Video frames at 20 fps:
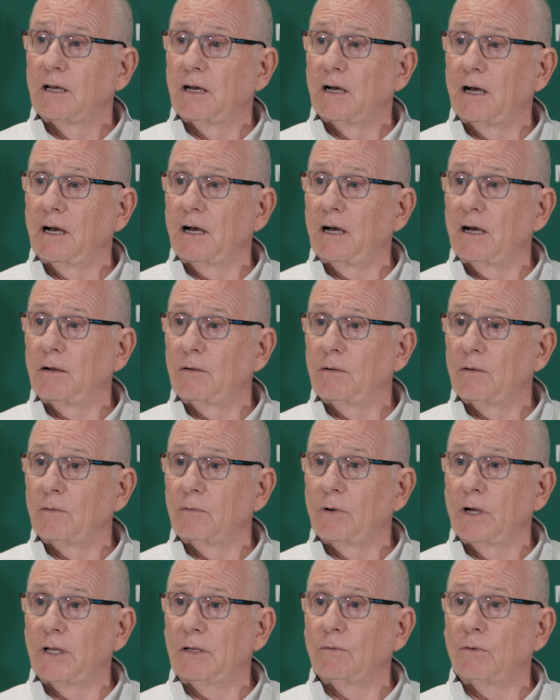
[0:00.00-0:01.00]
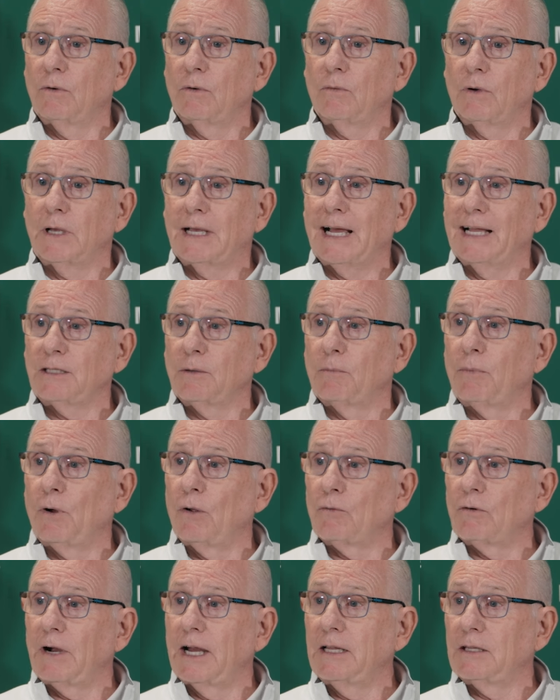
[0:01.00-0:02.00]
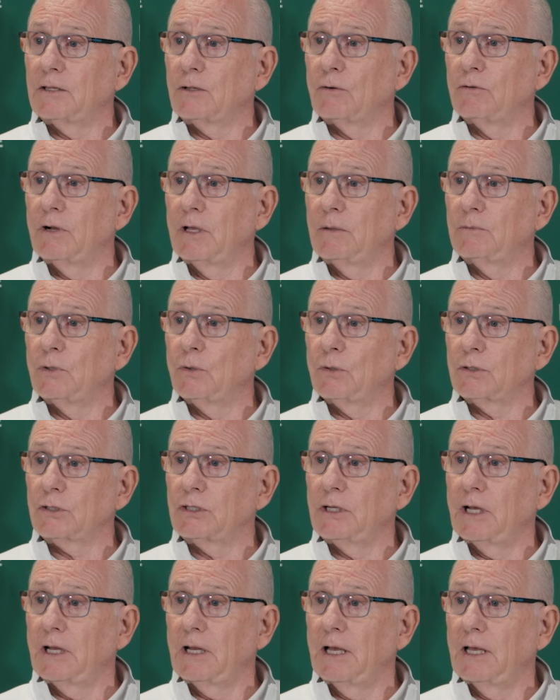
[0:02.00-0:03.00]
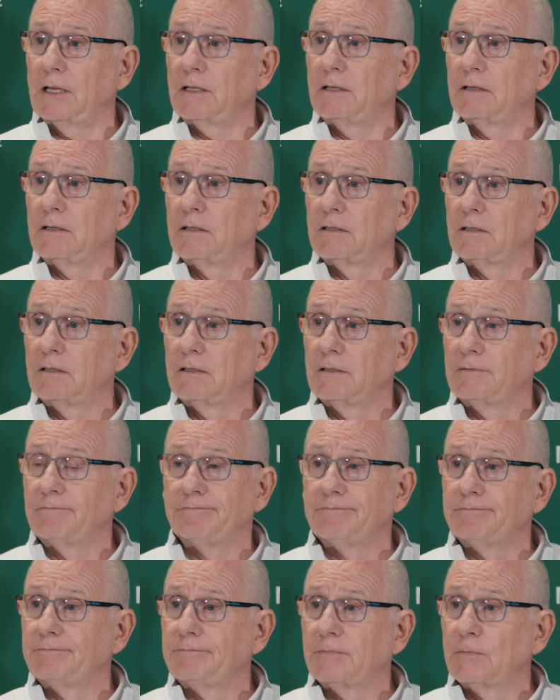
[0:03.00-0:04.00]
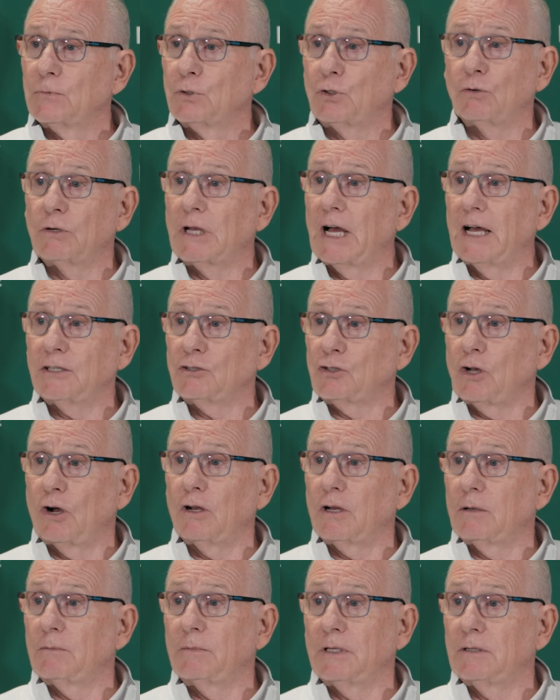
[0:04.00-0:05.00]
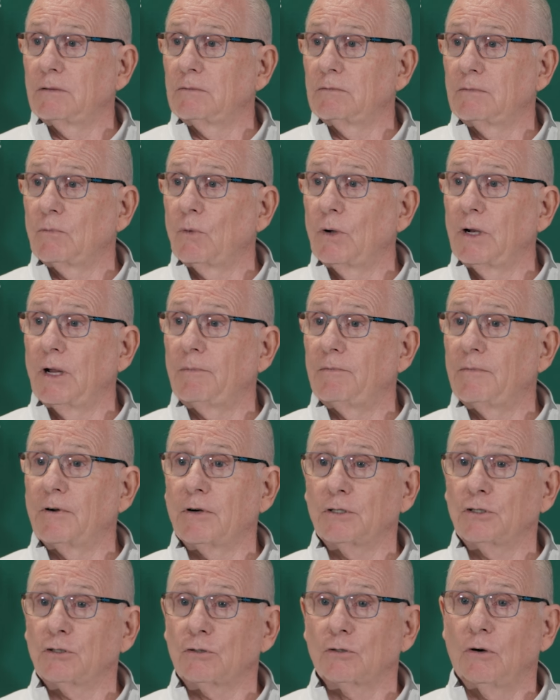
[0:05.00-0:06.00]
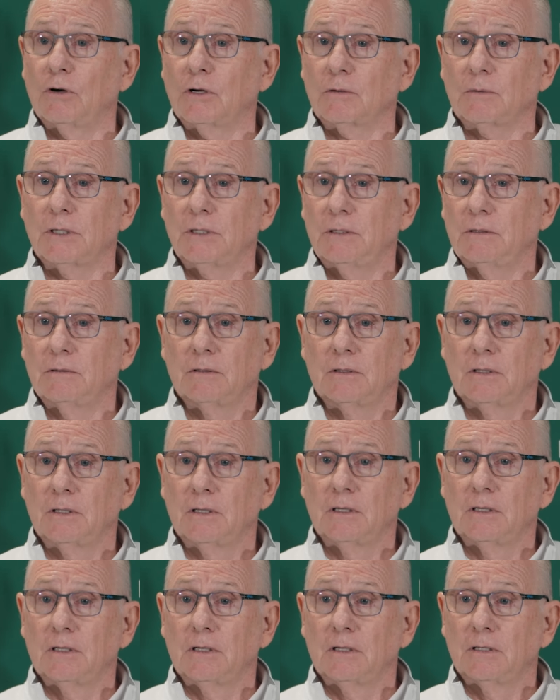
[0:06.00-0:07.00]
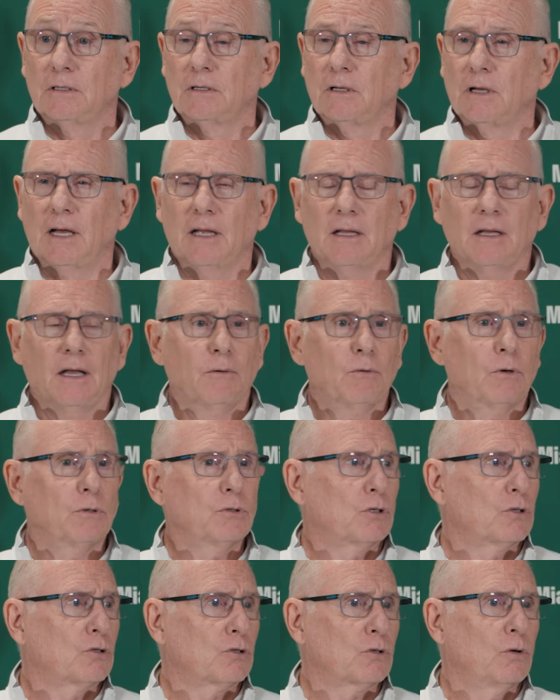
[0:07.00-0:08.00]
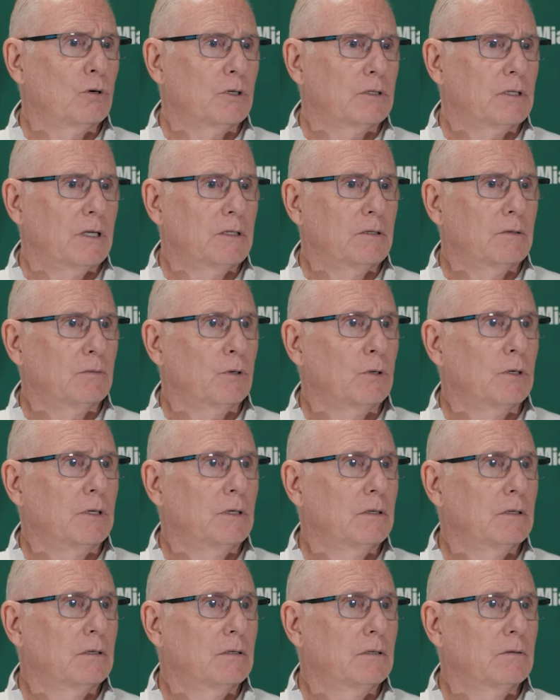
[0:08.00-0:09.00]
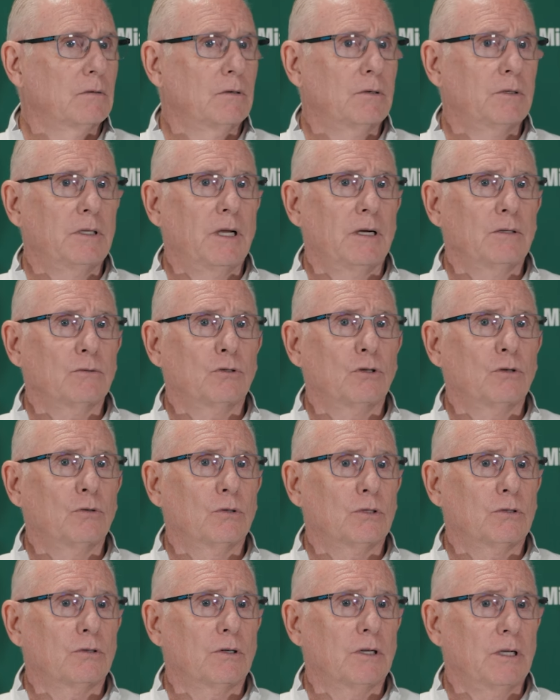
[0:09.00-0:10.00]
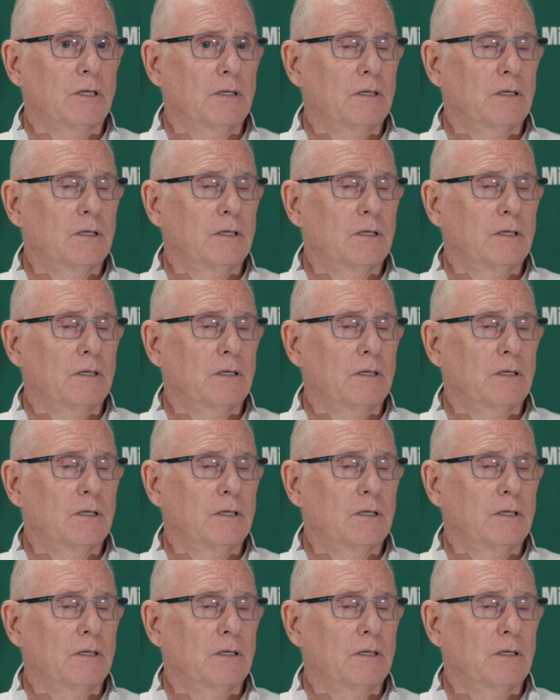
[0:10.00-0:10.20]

But we got the ball right at the rim. Norshad had two guys on him. He went up very strong. But what was the score at that point? Were we down two or three?